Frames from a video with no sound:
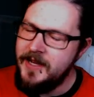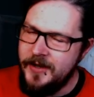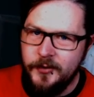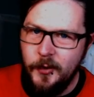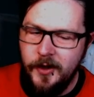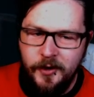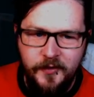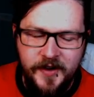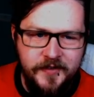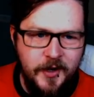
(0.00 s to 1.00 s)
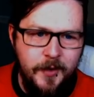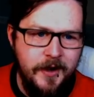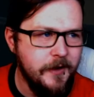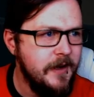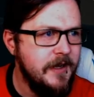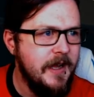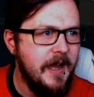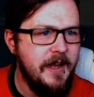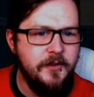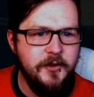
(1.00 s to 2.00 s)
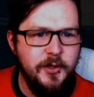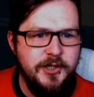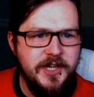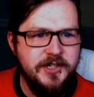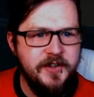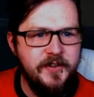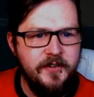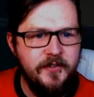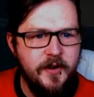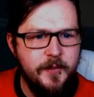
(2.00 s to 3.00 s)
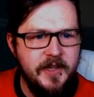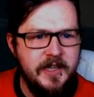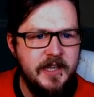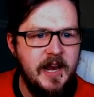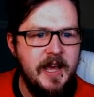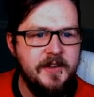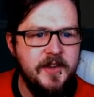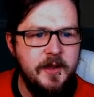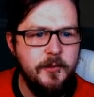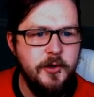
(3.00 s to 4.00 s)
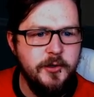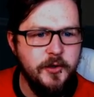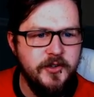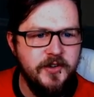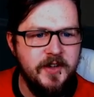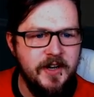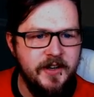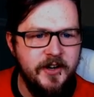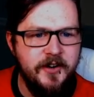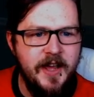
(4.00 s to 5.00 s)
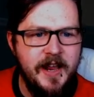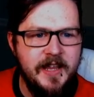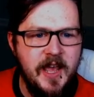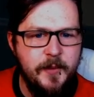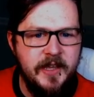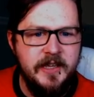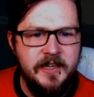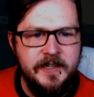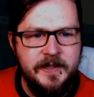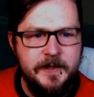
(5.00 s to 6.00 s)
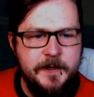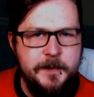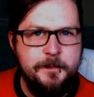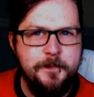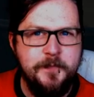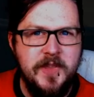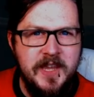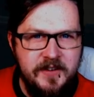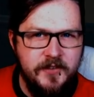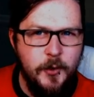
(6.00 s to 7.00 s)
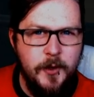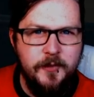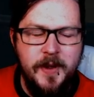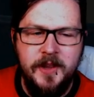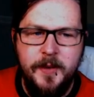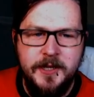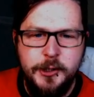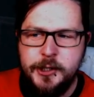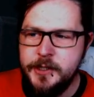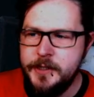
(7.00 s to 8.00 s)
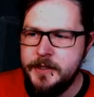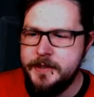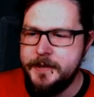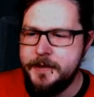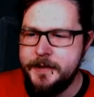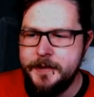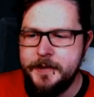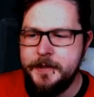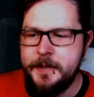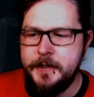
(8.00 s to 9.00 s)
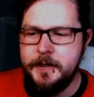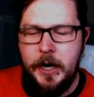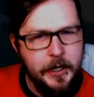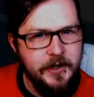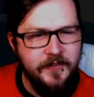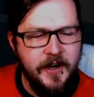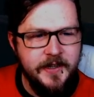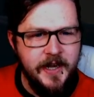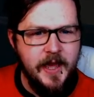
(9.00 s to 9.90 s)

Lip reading: is no longer a five-star player. So two changes from the last game. Cujo is just a little tired. Adeyemi, even though he's man of the match, kind of forgot that